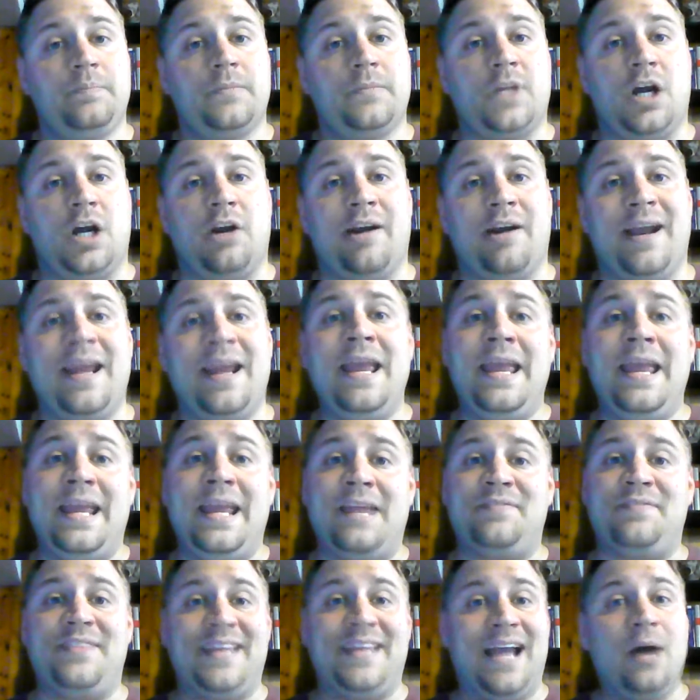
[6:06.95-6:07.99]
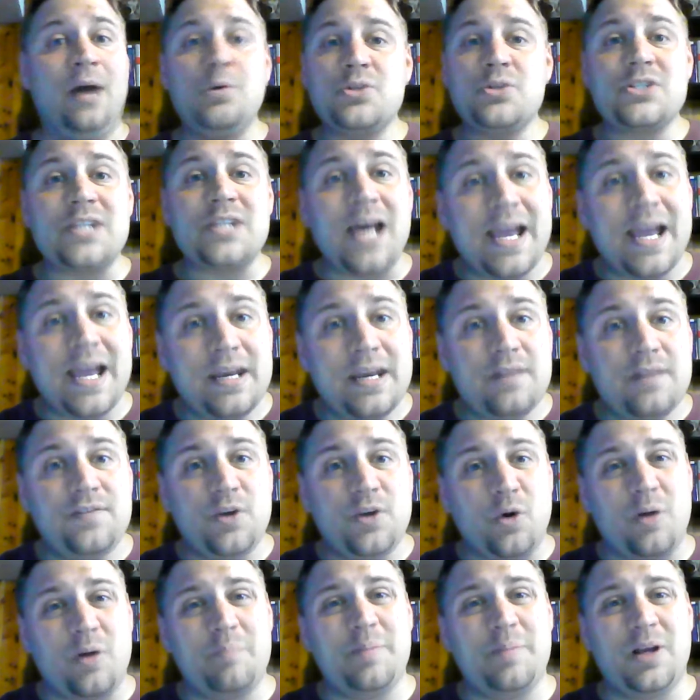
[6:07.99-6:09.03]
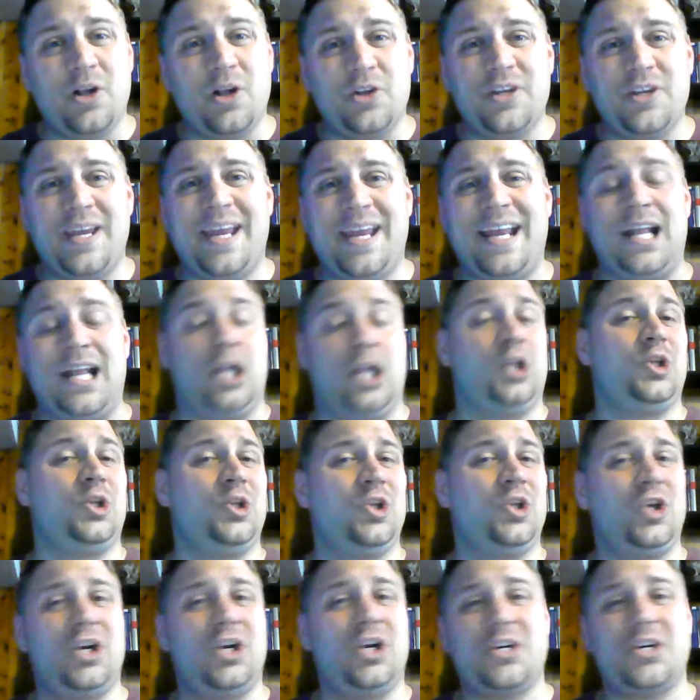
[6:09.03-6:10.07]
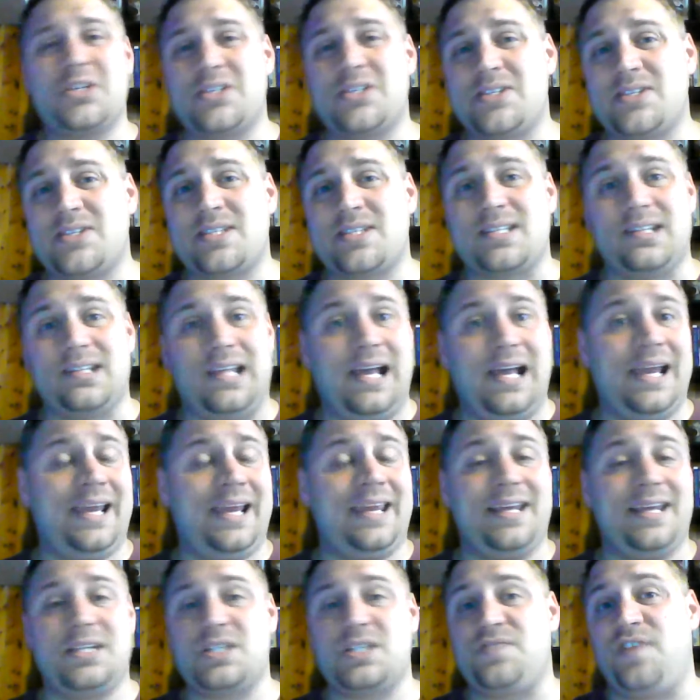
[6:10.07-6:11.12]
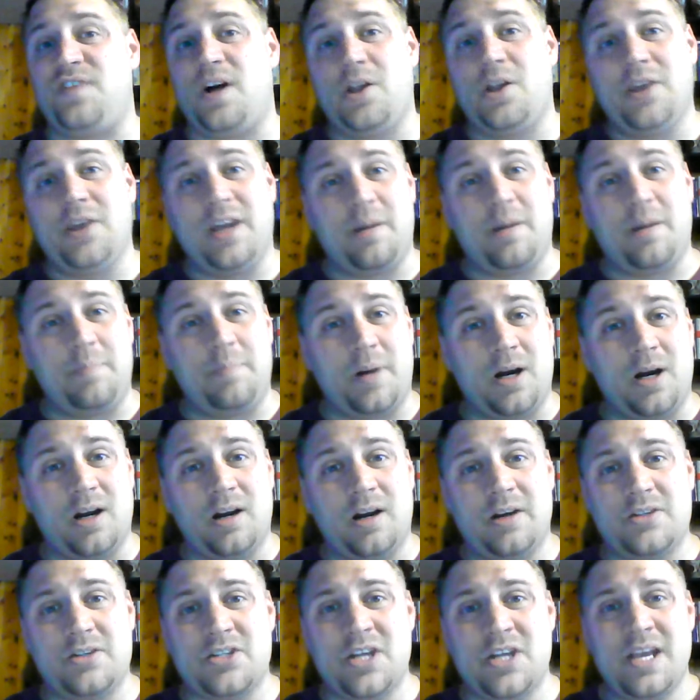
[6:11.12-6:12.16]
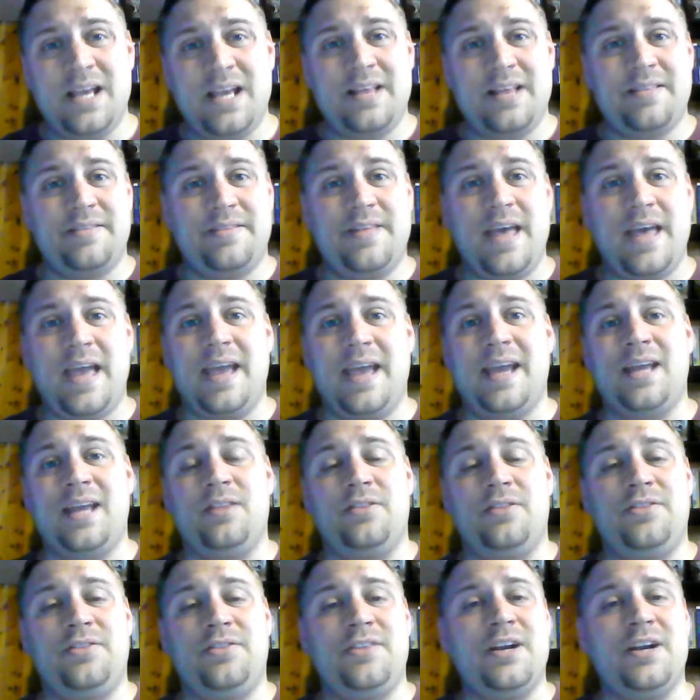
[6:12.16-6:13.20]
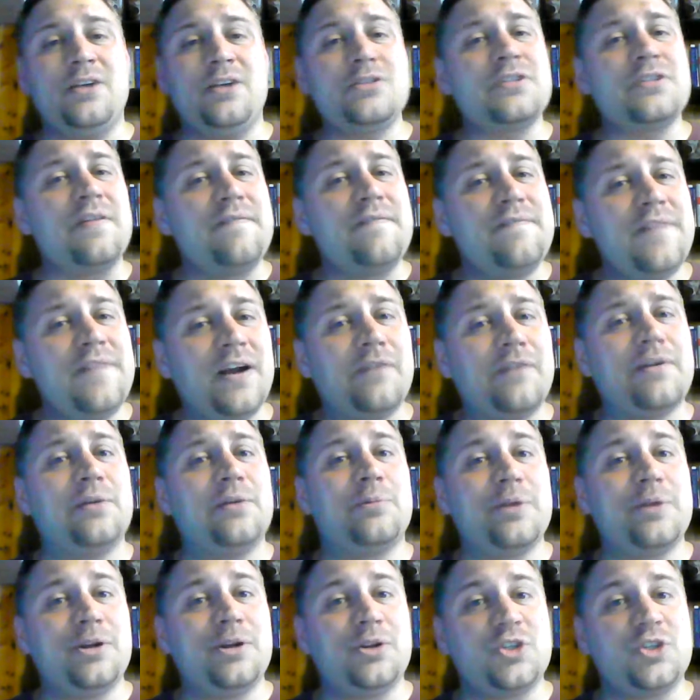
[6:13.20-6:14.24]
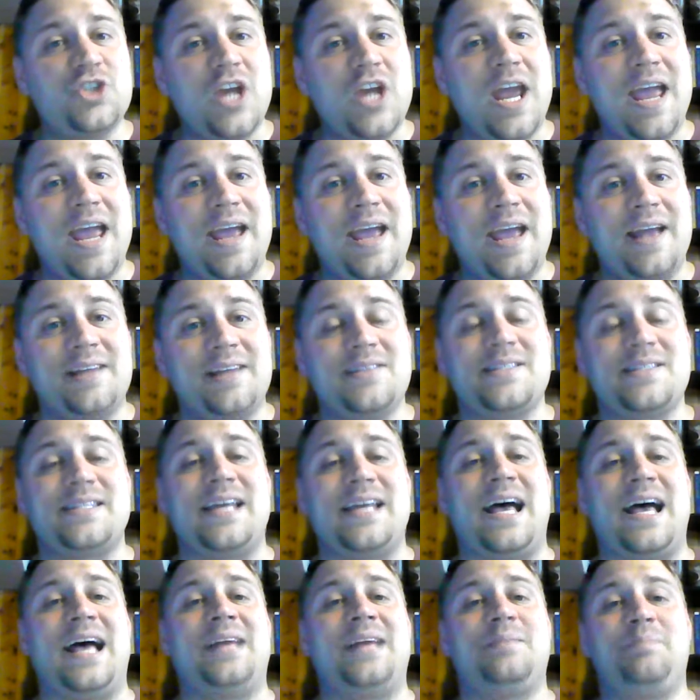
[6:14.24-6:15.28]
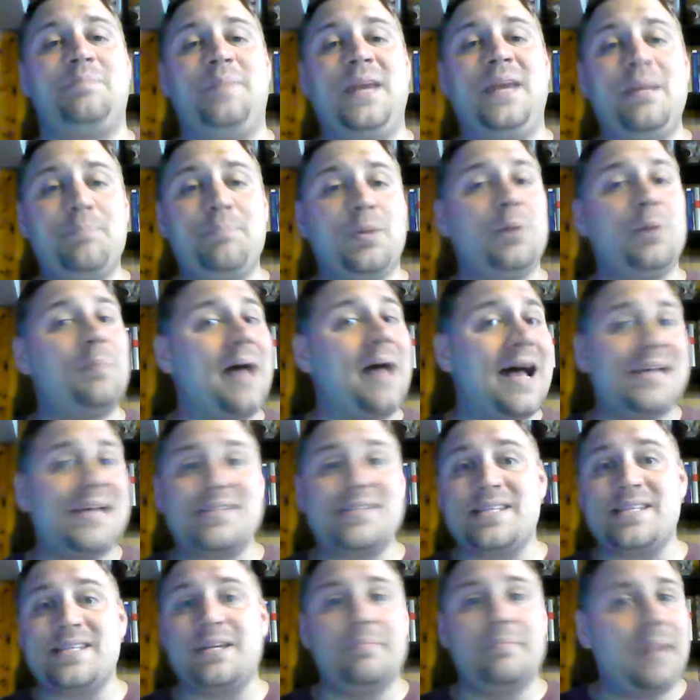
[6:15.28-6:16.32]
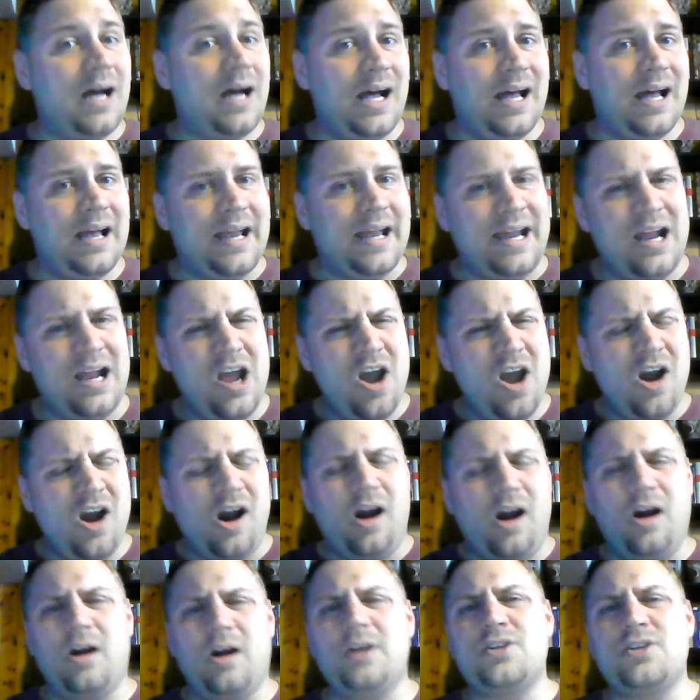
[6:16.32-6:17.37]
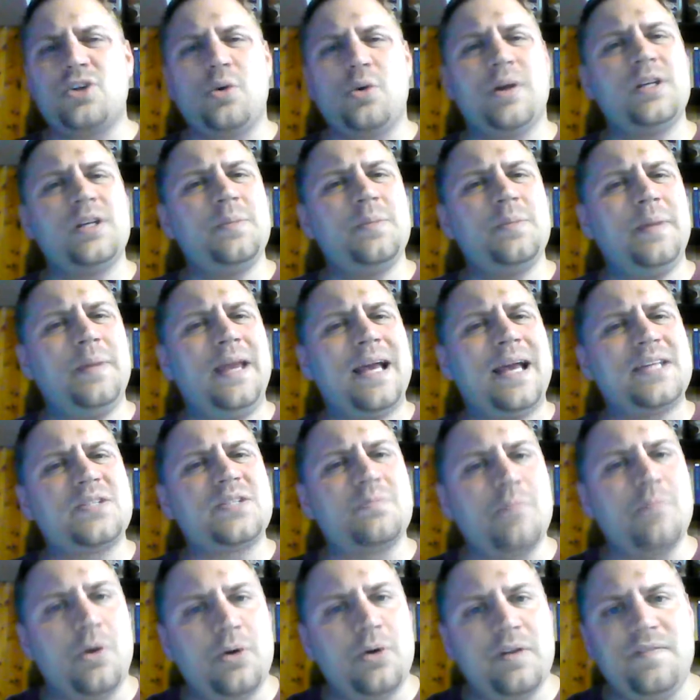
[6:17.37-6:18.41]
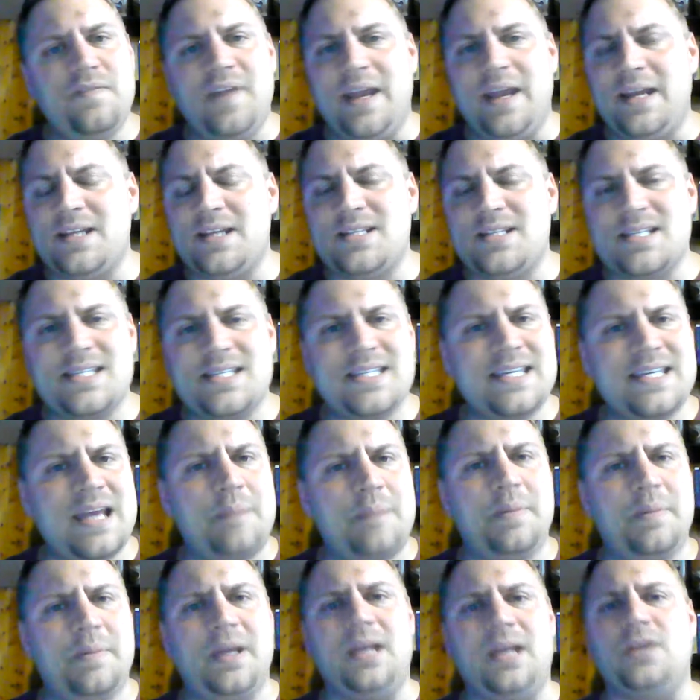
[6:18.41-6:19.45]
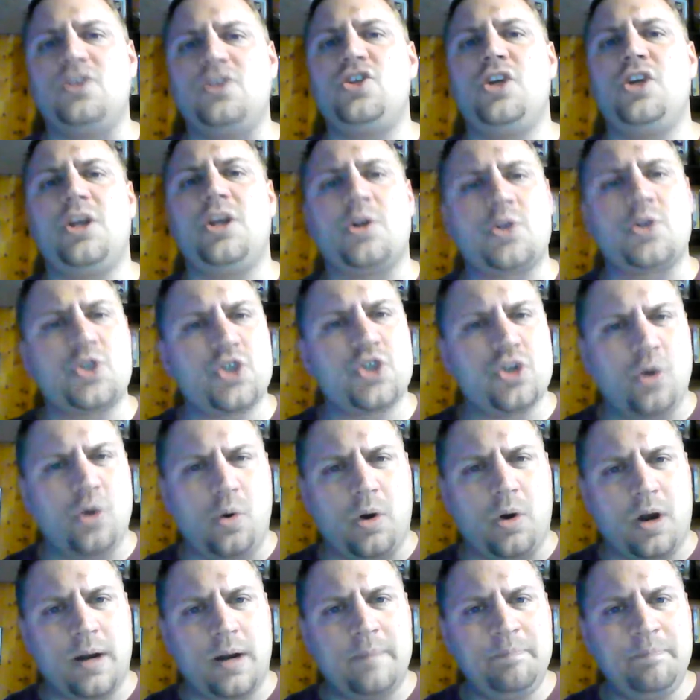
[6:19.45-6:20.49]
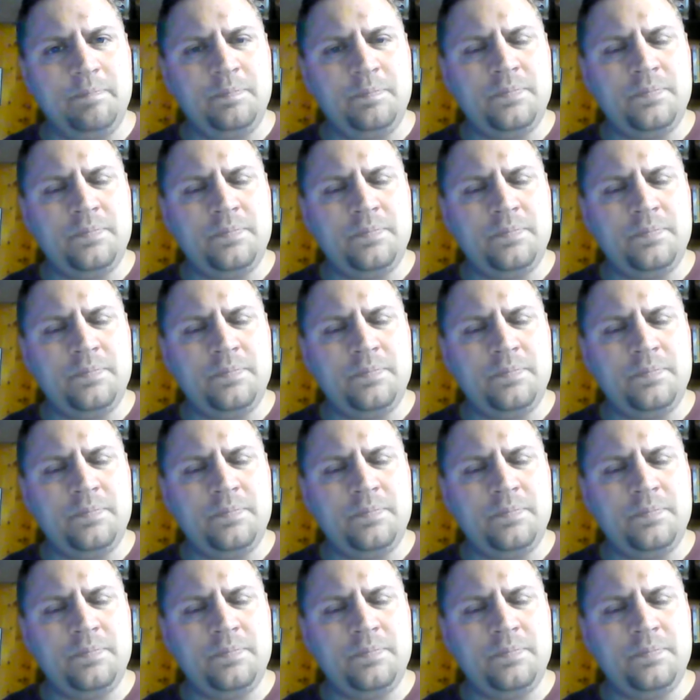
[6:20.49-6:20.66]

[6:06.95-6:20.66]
All right. If the outside of your building looks like it's falling apart, then there's a very real chance that people passing by aren't going to be as motivated to step into your store.